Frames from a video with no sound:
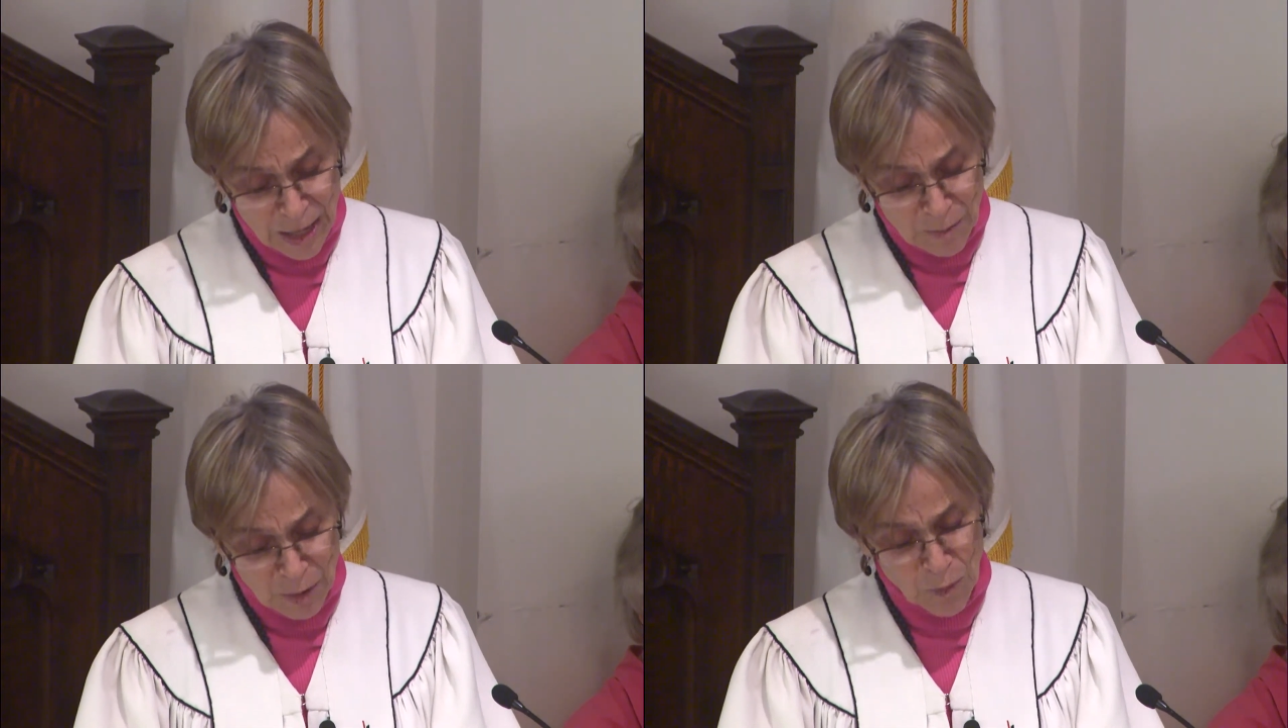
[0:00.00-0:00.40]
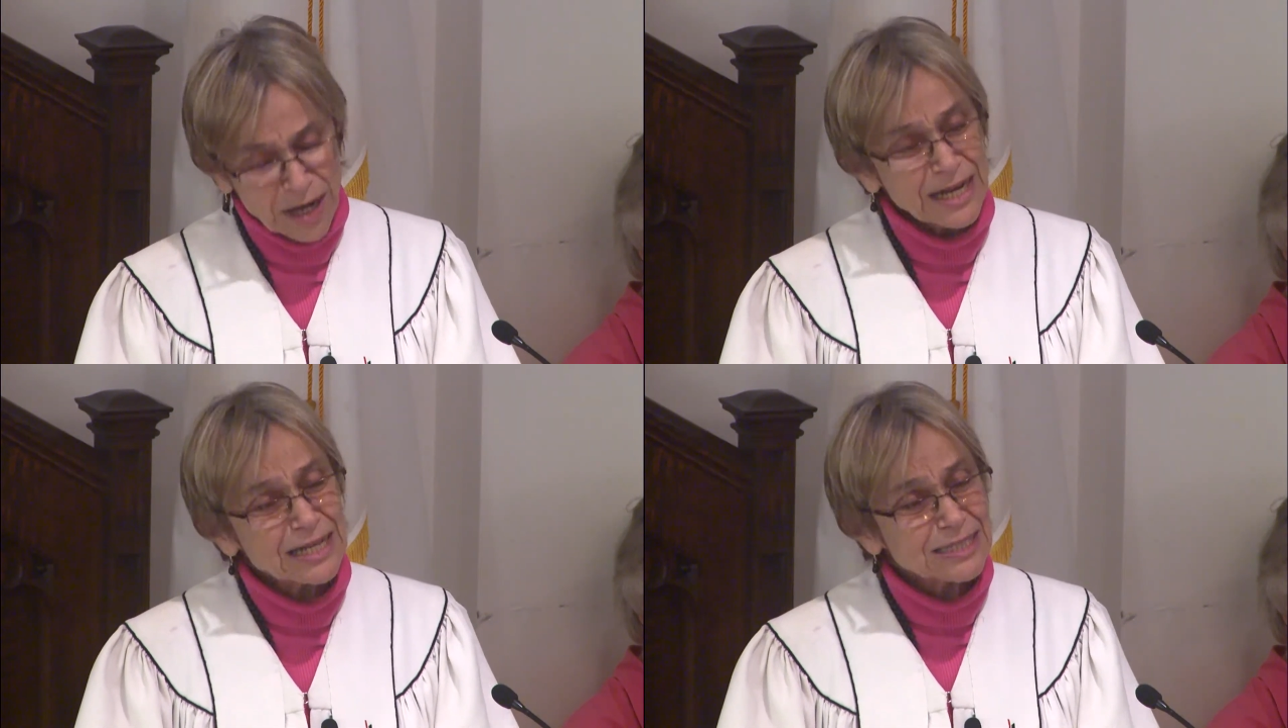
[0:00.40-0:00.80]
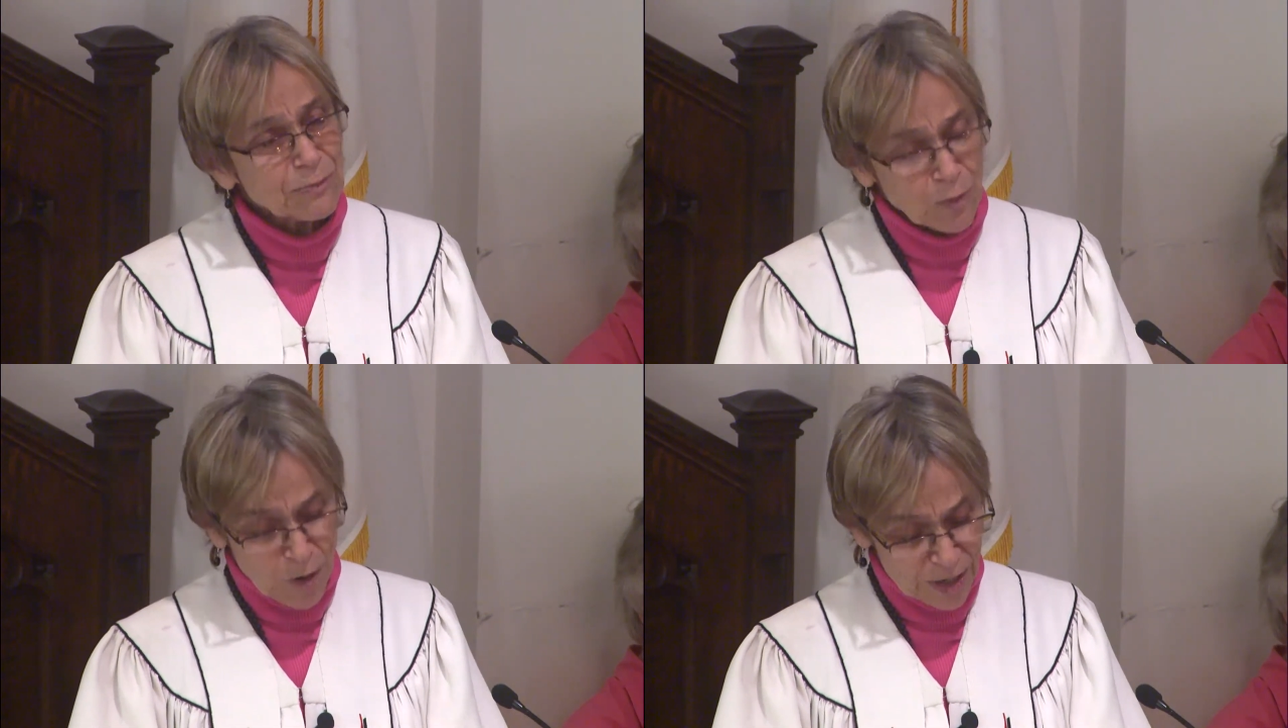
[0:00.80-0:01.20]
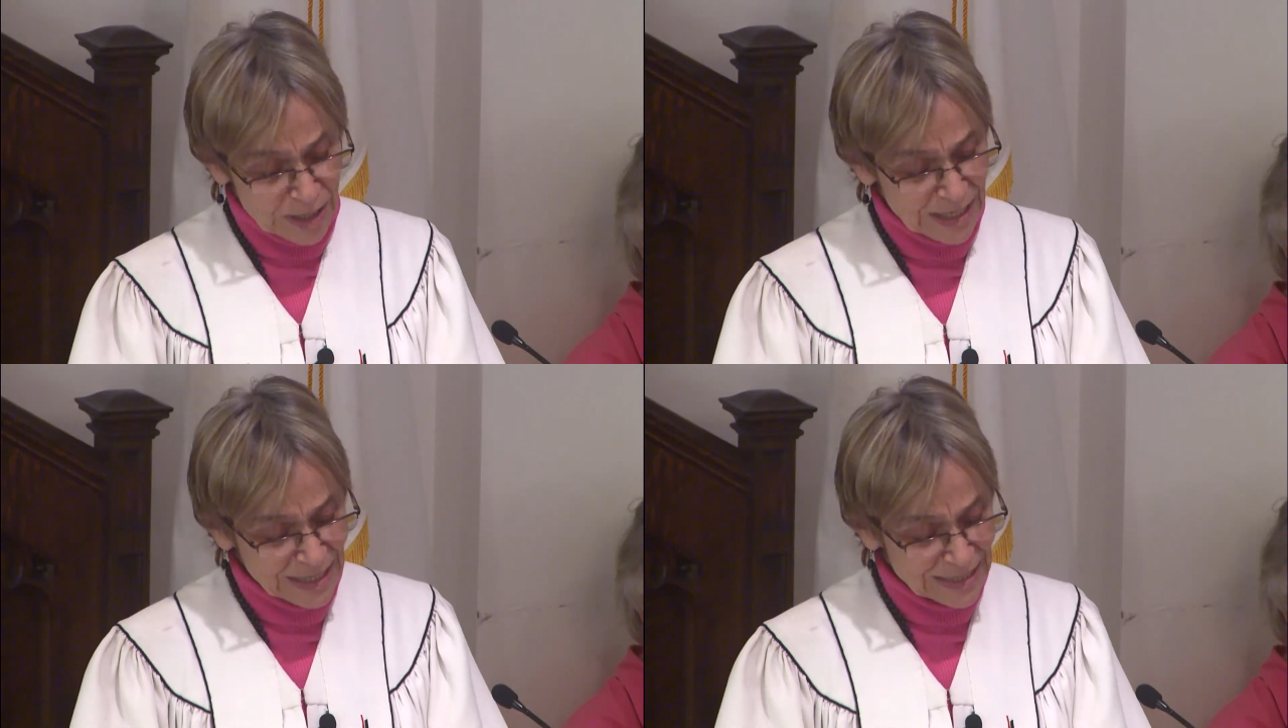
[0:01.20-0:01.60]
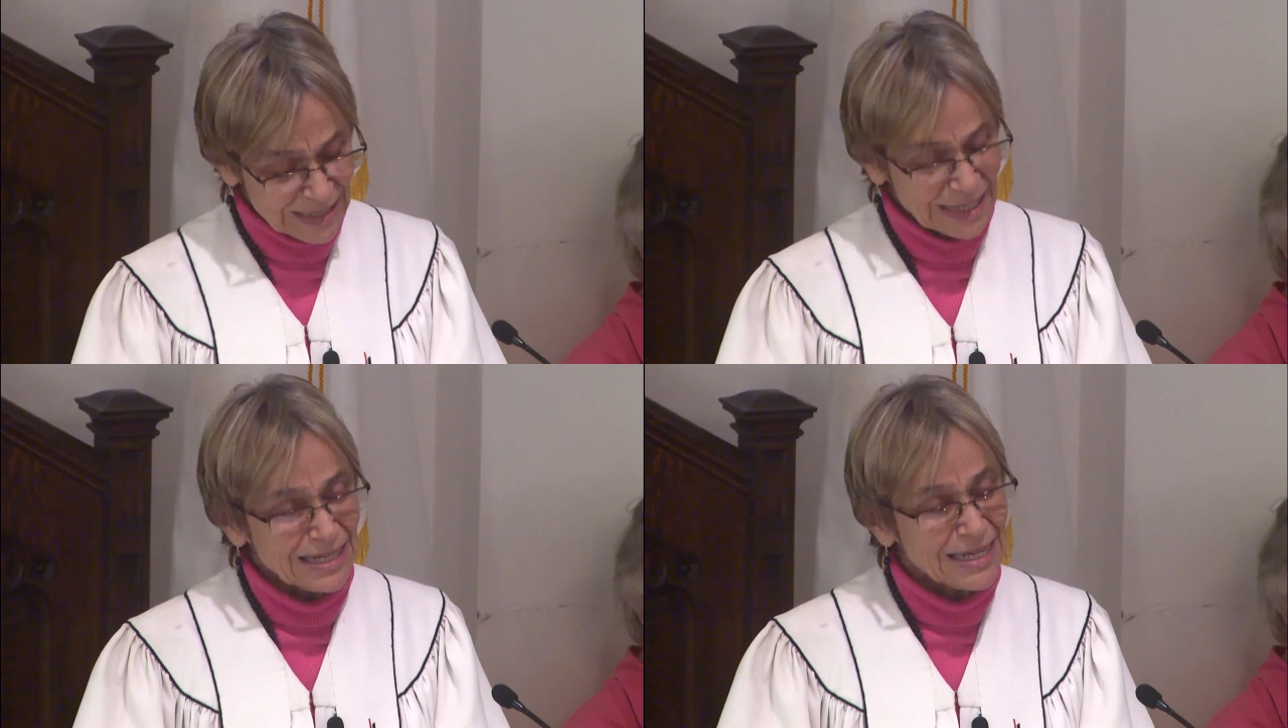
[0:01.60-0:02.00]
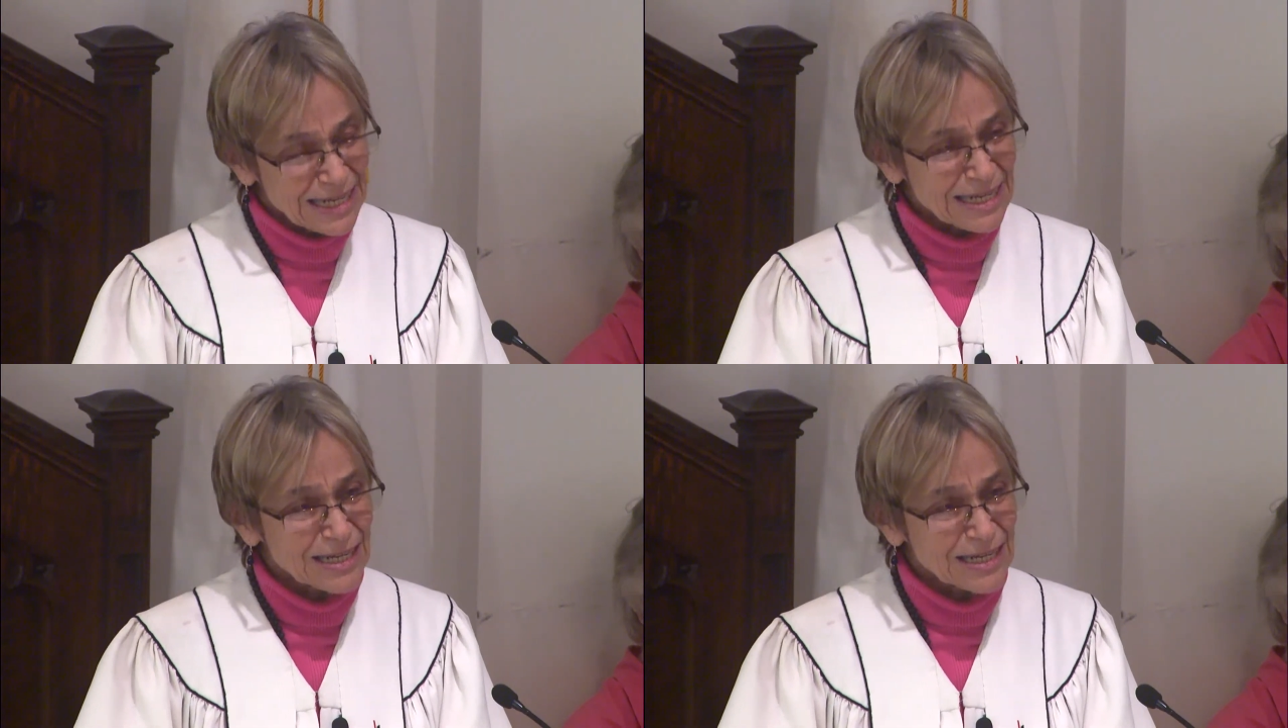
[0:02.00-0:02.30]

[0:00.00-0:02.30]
But what is important is that he